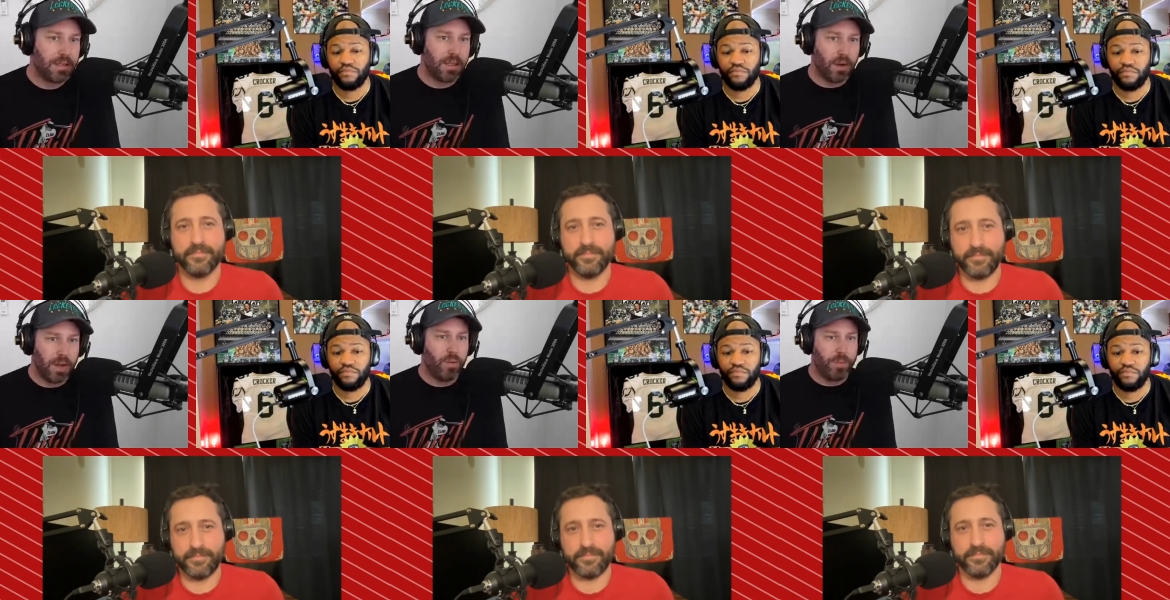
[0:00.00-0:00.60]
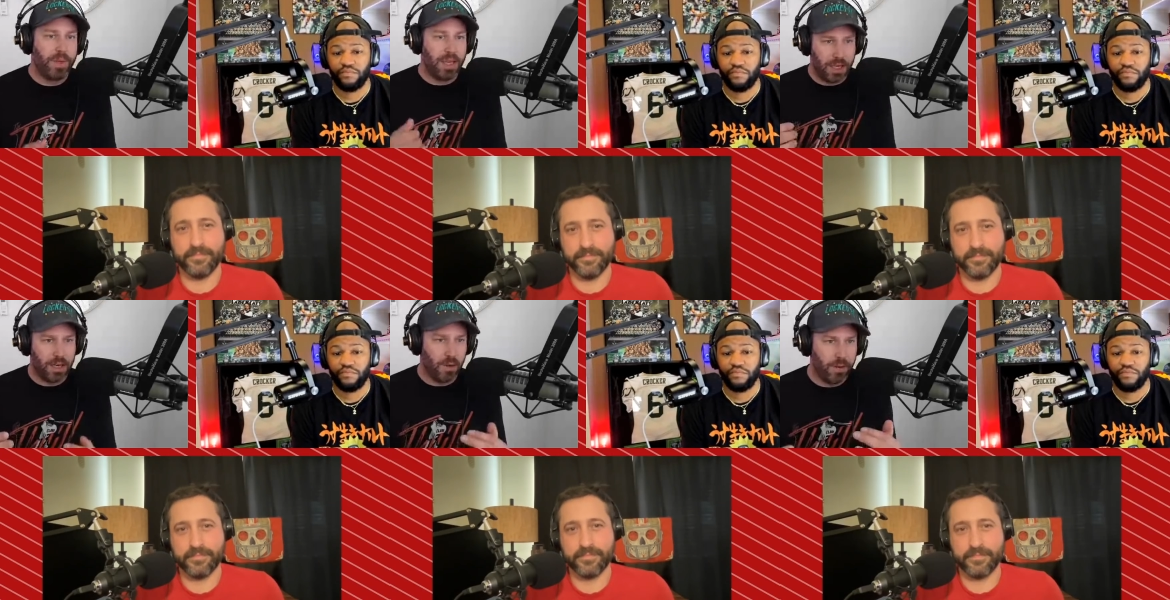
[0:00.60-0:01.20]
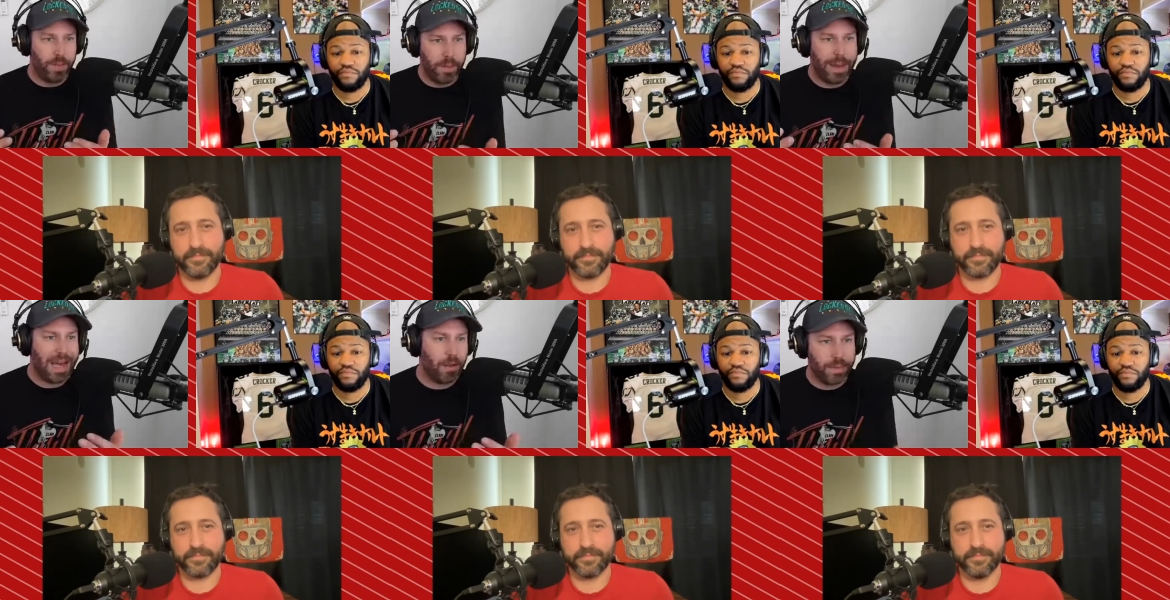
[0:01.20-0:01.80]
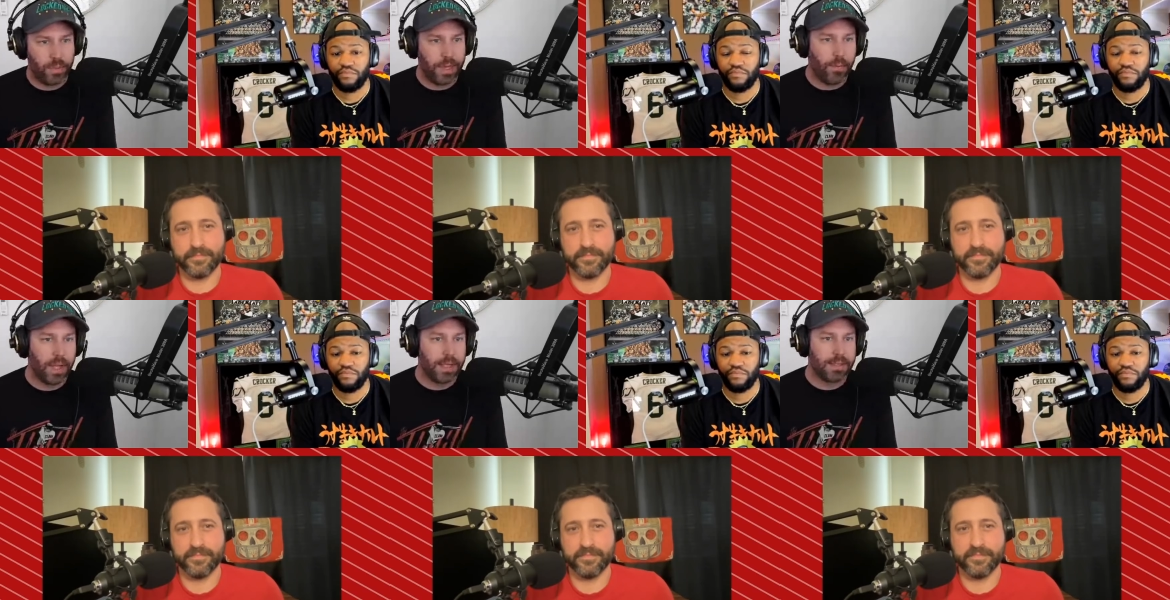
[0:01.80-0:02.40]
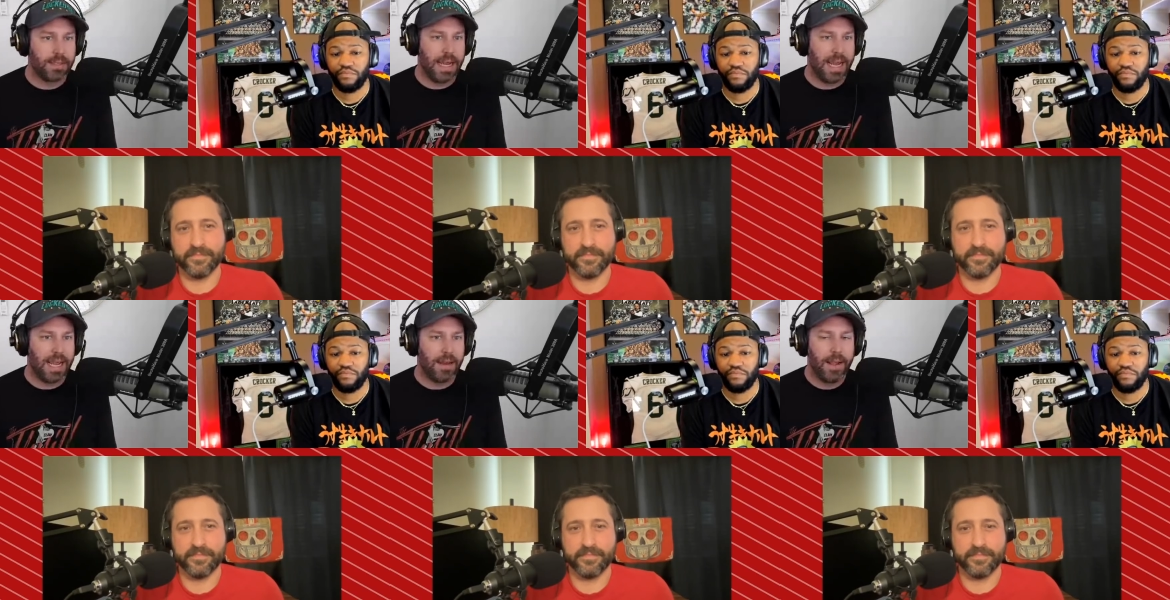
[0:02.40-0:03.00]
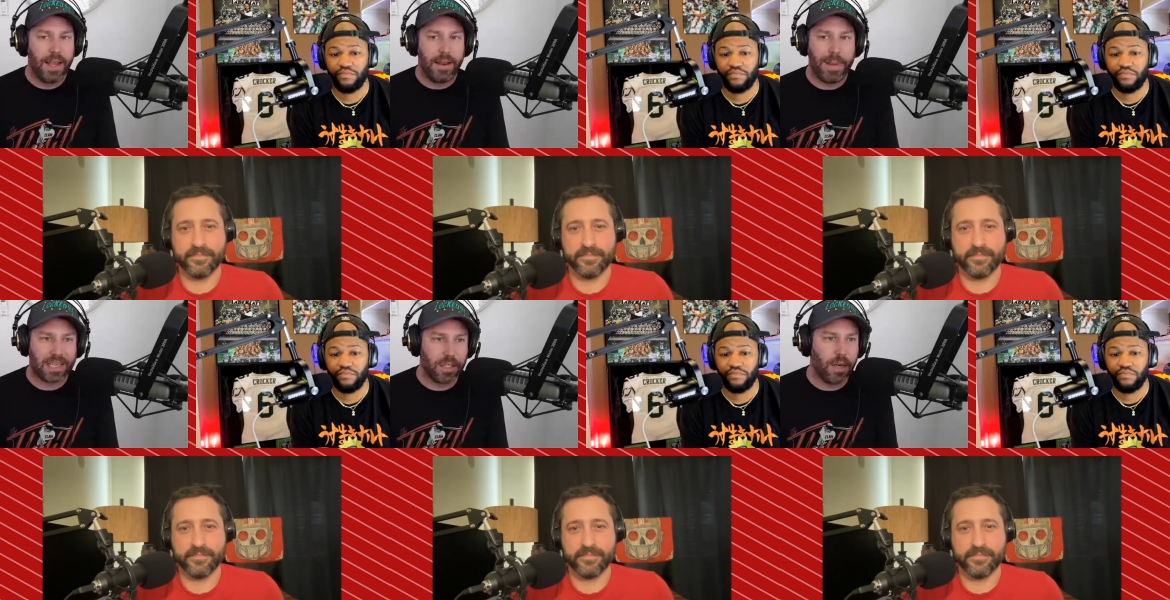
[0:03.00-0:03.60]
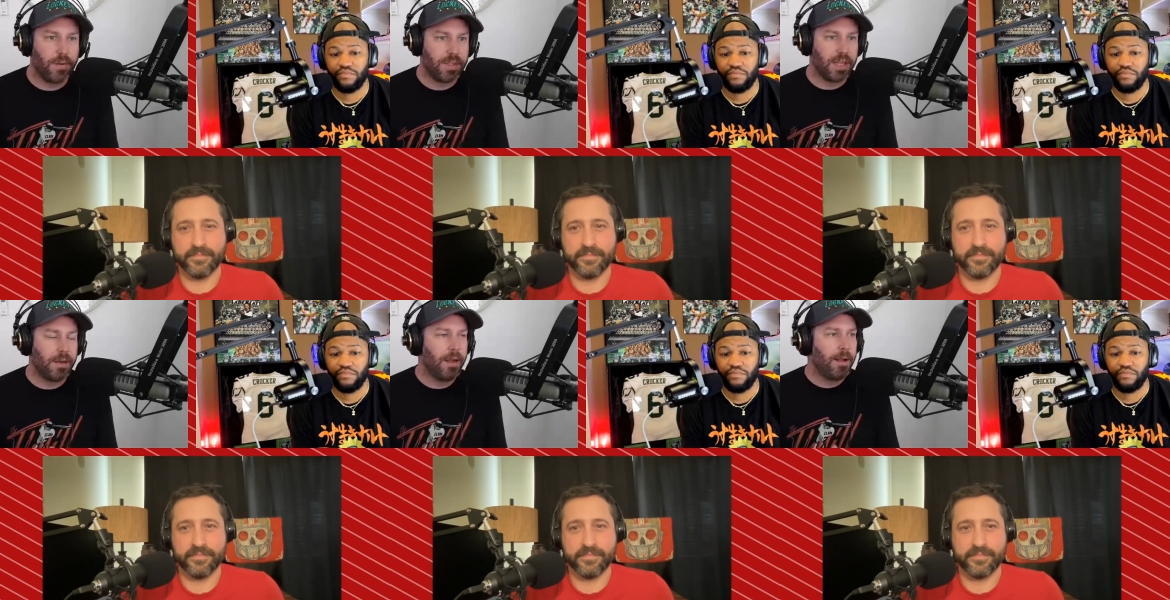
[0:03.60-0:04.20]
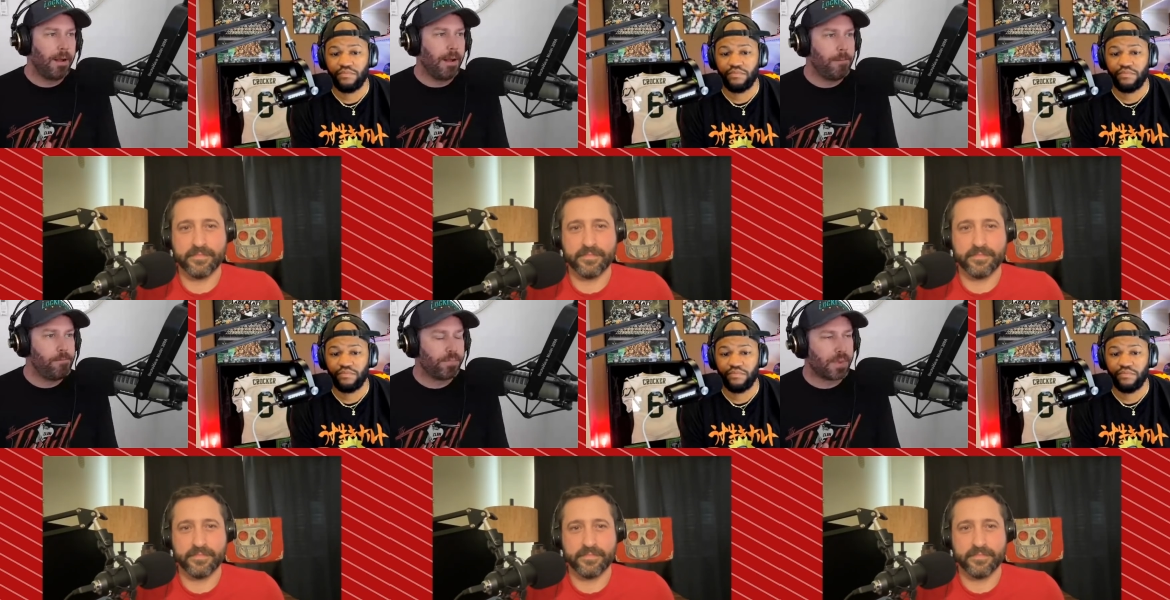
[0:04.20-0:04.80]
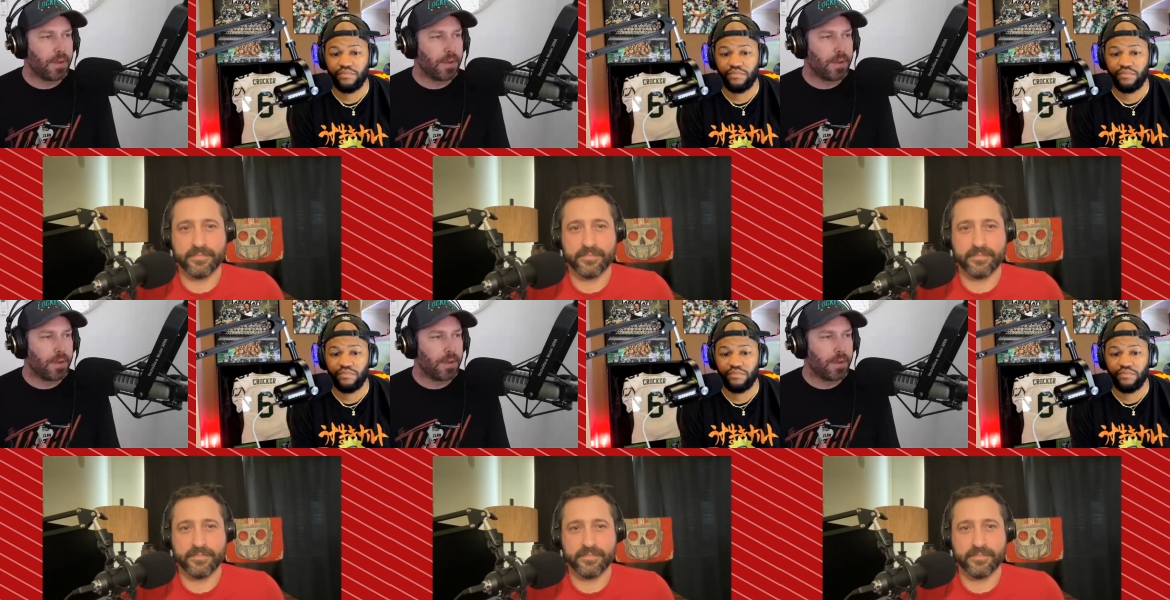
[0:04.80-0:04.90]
Speaker 1: So it would be, you know, it'd be a battle between Willis and and Mac Jones, and um,